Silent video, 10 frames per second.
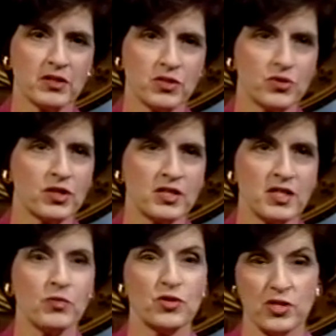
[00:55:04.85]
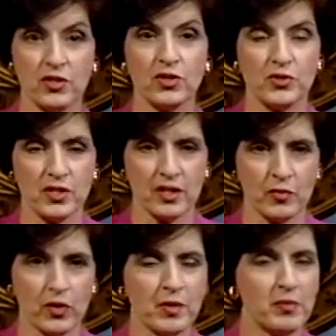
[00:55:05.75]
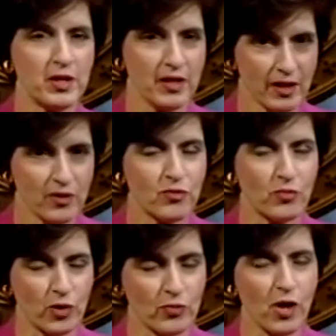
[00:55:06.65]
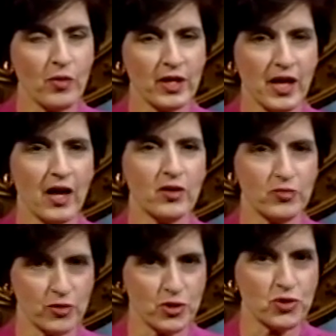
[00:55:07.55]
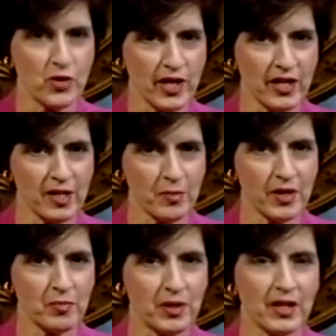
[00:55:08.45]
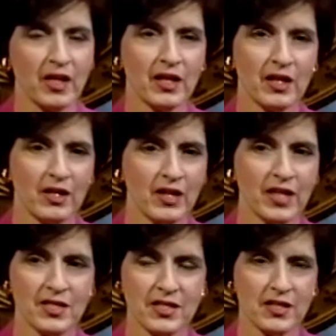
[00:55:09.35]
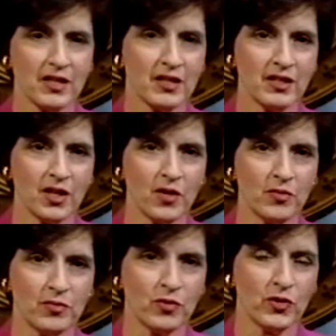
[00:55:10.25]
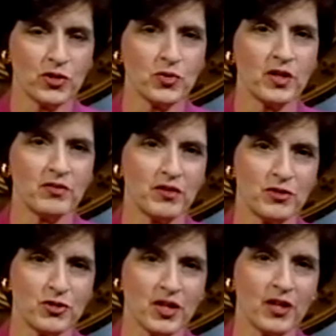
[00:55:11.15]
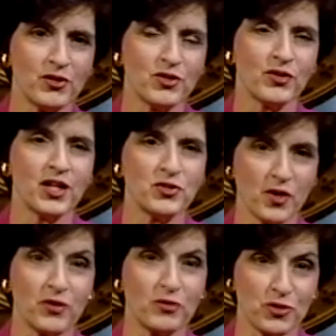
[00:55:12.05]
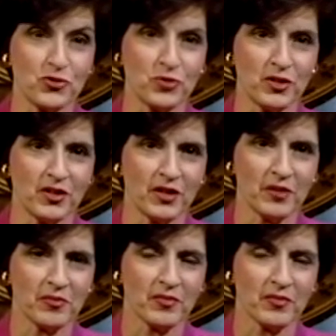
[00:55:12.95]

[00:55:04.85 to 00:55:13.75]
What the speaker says: So you can see we're still using them. We're growing now and we're straining a bit, but that's more than 25 years later. So that's rather extraordinary.